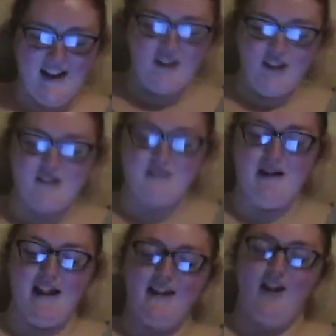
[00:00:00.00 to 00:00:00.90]
You
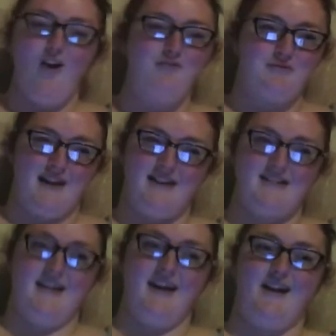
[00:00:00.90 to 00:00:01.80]
smell a lot of things
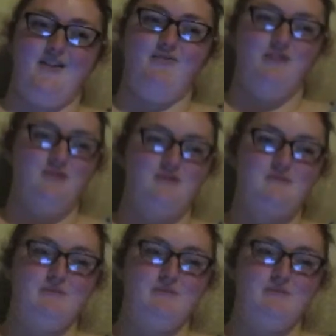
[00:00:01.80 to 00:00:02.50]
and get confused.